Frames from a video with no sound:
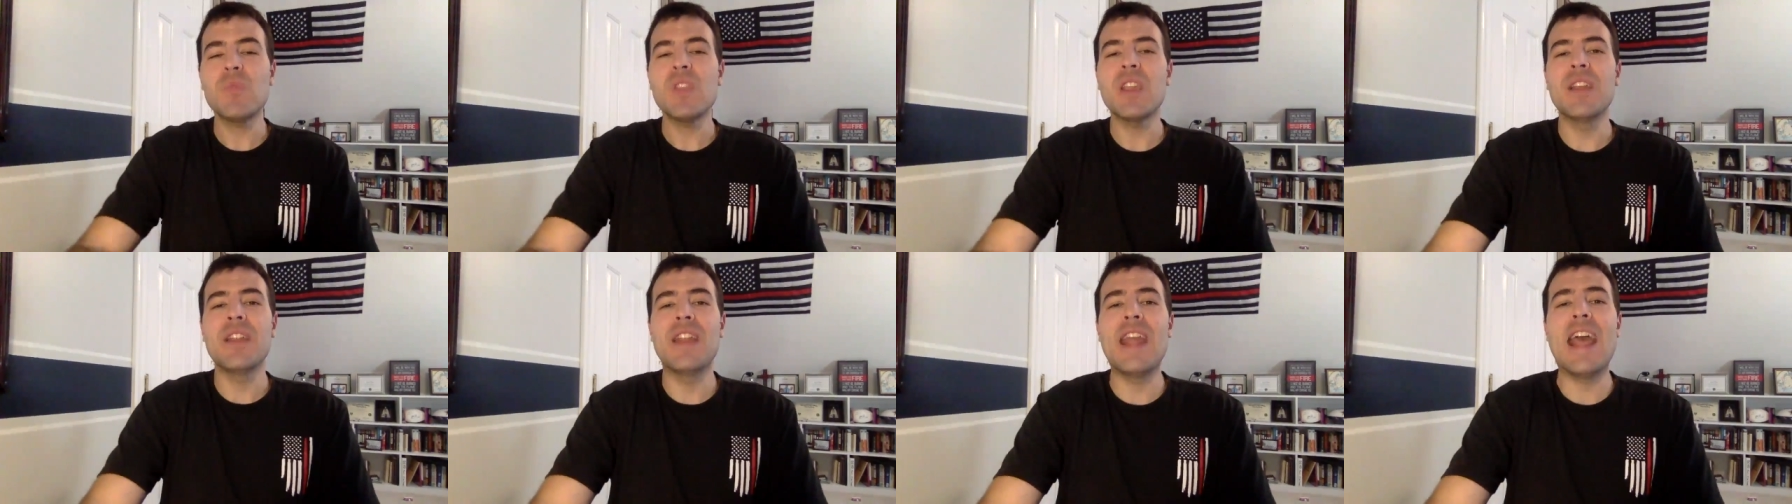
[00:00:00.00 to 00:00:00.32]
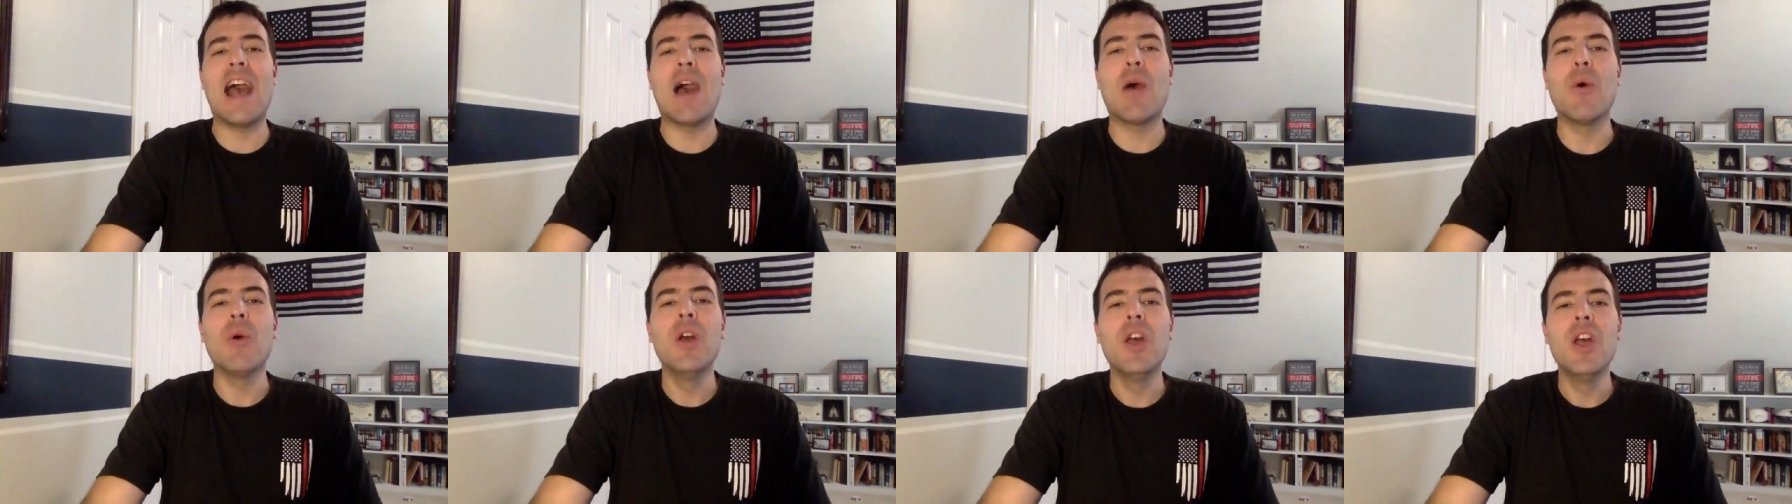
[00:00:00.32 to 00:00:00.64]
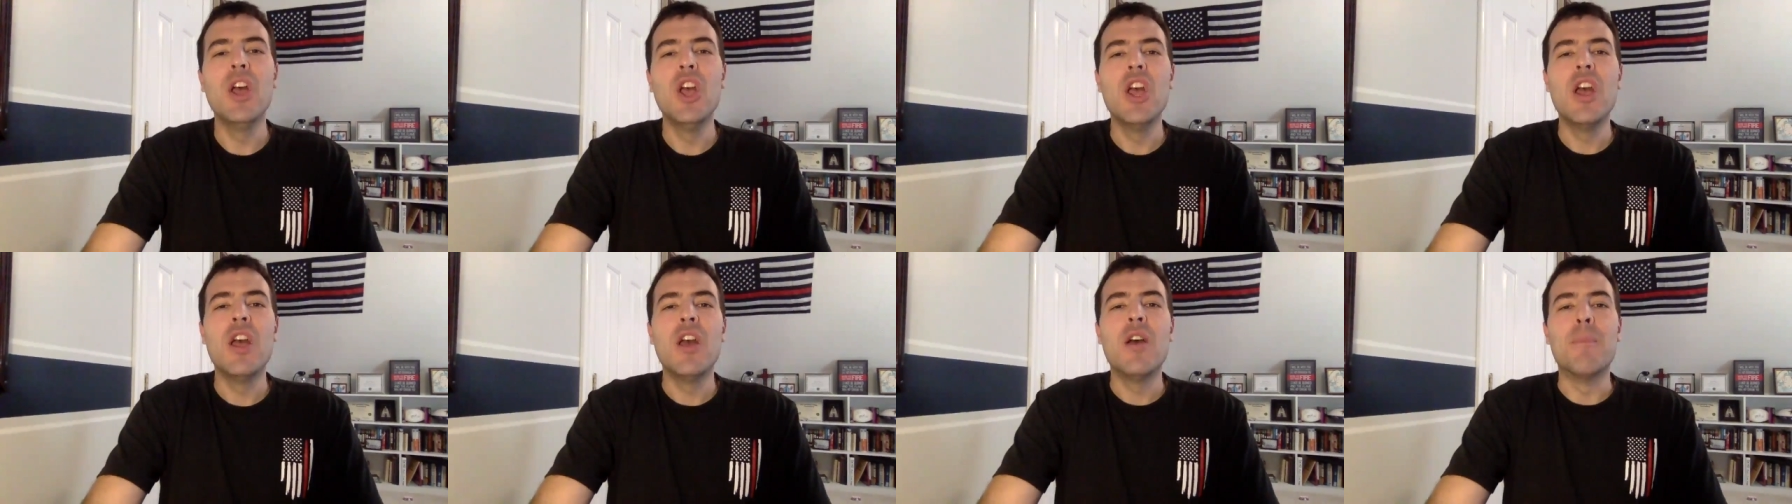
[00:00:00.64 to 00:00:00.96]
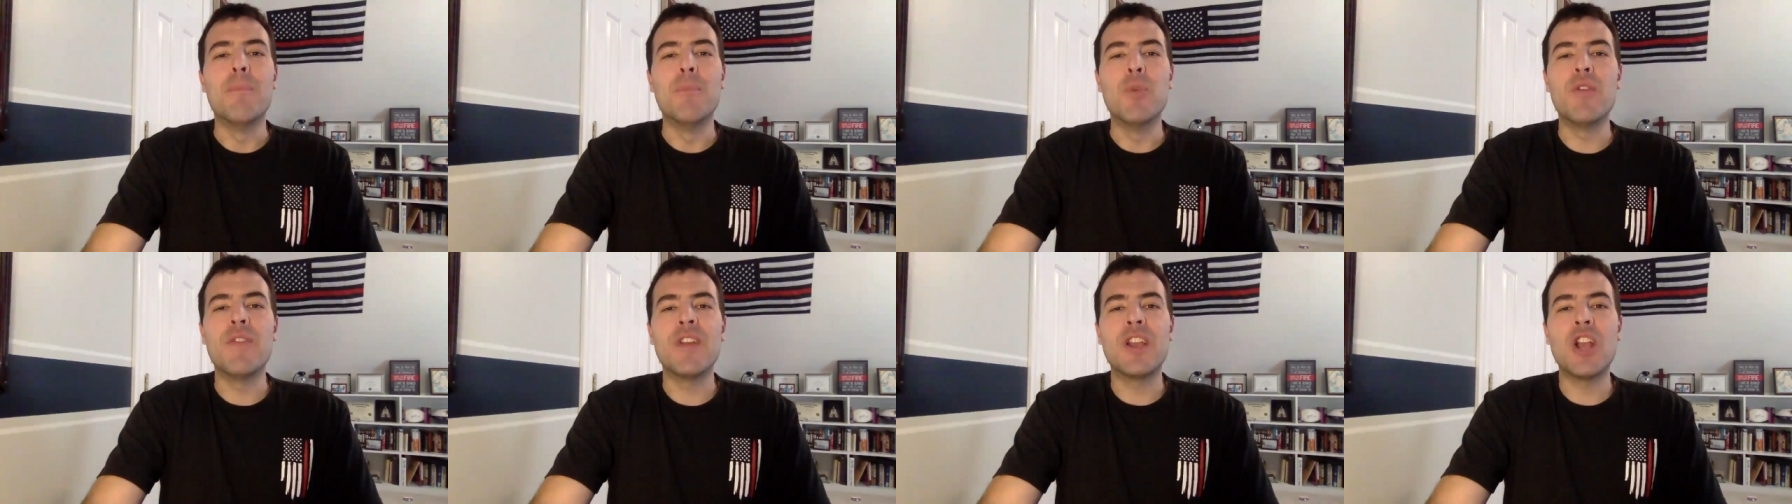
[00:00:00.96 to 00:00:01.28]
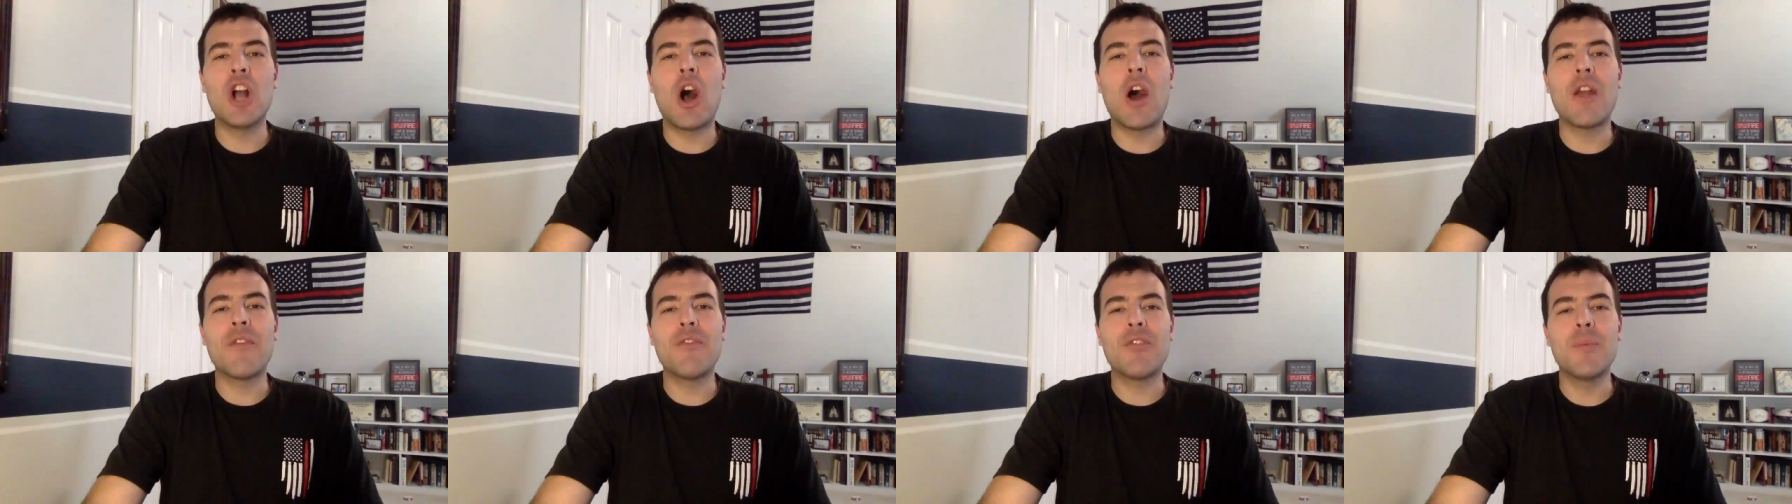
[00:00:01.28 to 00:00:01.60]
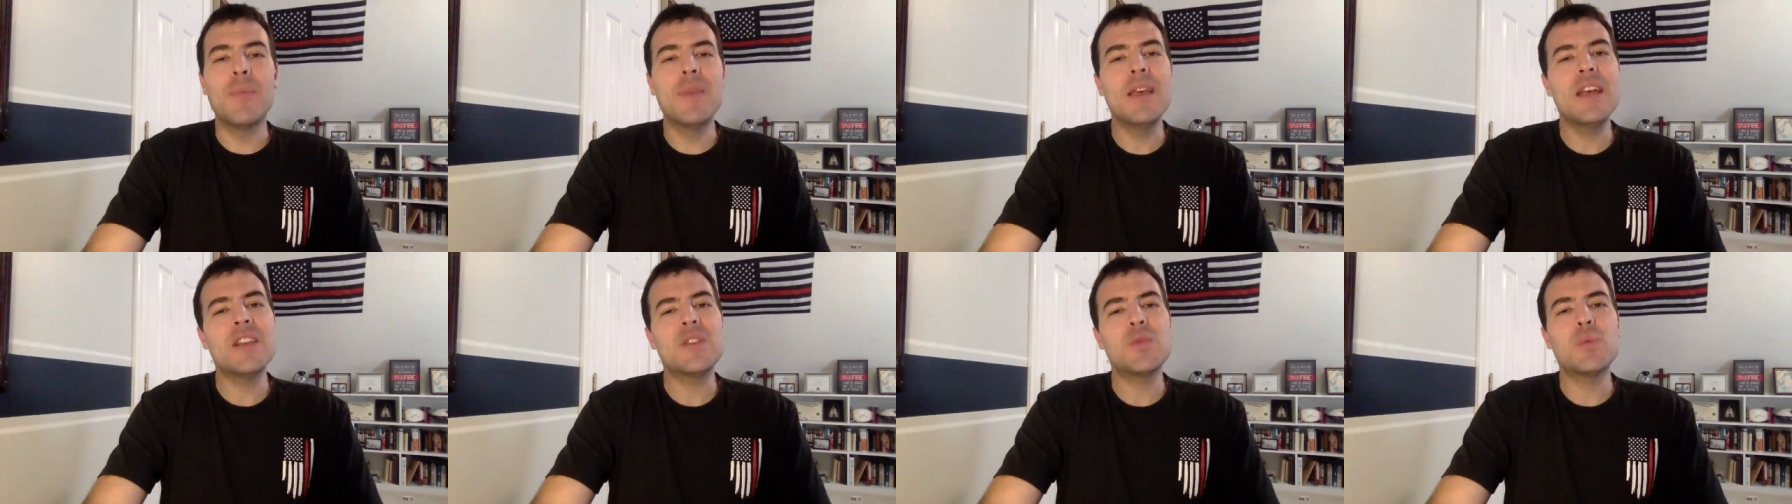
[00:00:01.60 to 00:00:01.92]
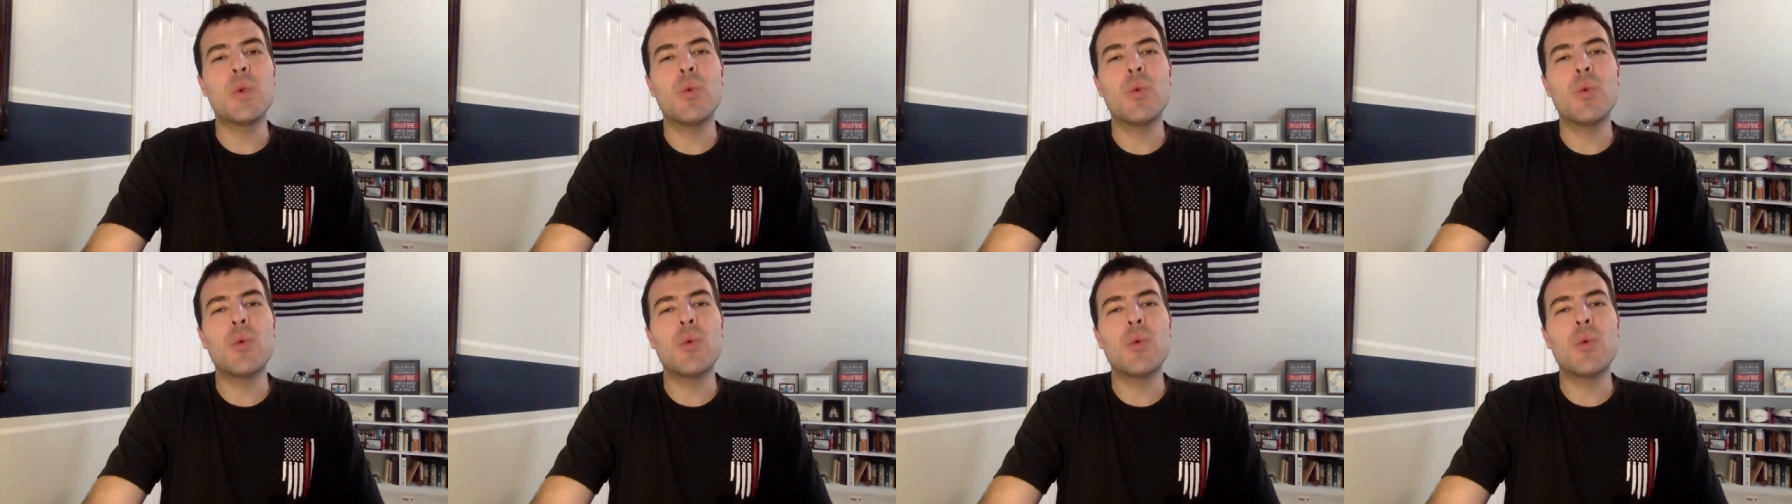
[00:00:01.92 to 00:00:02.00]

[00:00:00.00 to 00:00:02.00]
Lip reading: Now, moving on from this,